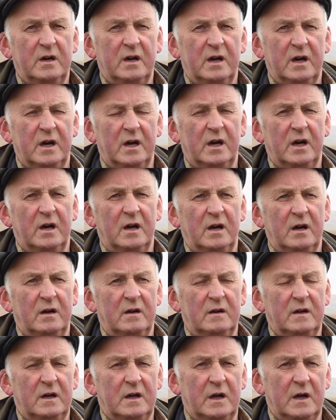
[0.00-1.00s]

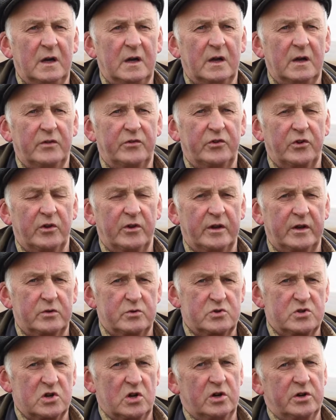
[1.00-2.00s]
so they
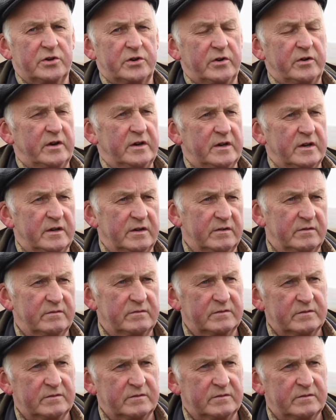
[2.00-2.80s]
could slaughter it and